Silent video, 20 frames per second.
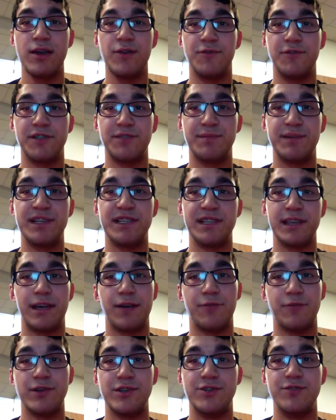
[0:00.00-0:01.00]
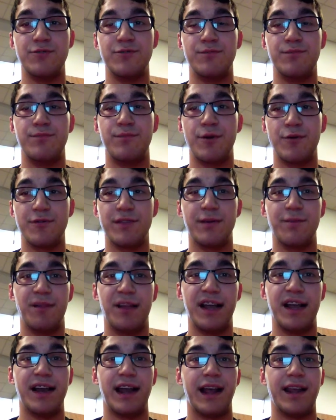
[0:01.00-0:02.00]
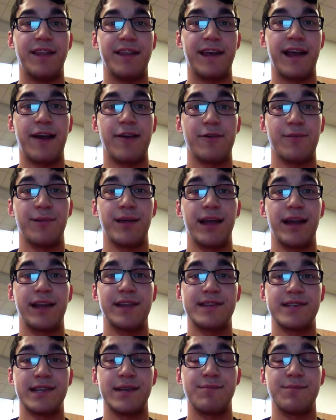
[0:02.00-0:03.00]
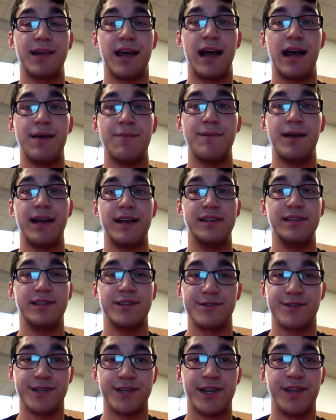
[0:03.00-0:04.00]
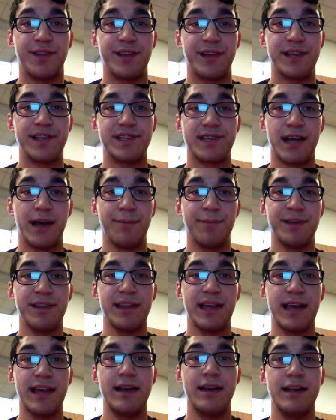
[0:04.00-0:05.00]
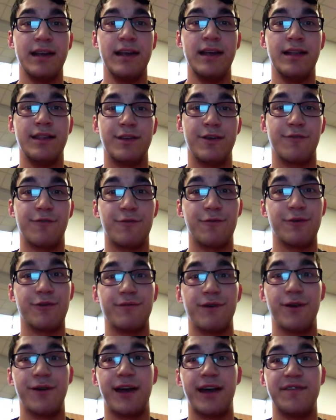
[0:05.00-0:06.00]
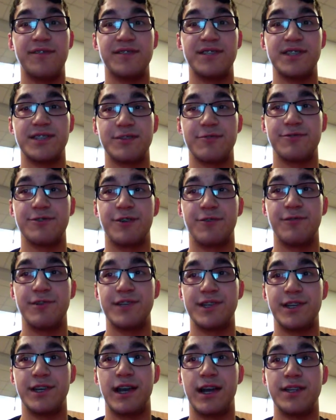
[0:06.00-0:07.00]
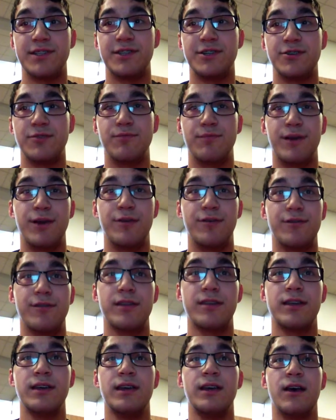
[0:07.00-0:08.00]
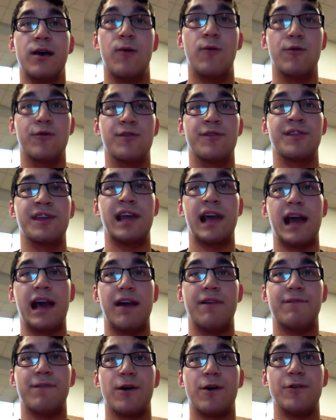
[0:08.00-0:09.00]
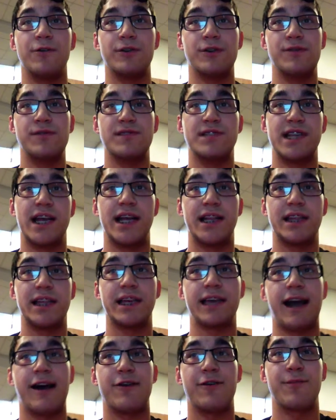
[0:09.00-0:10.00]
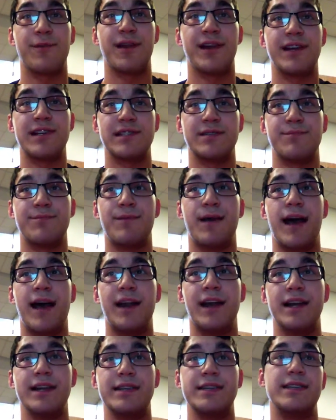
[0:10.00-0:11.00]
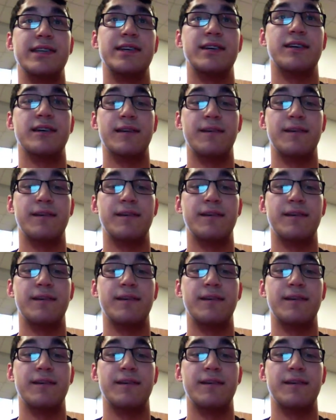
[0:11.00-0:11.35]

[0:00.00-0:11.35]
which means that we do both the plan and the counterplan at the same time, as there's nothing stopping that, therefore you vote F since there's no reason not to do both. Or the F argues that the counterplan is a bad idea.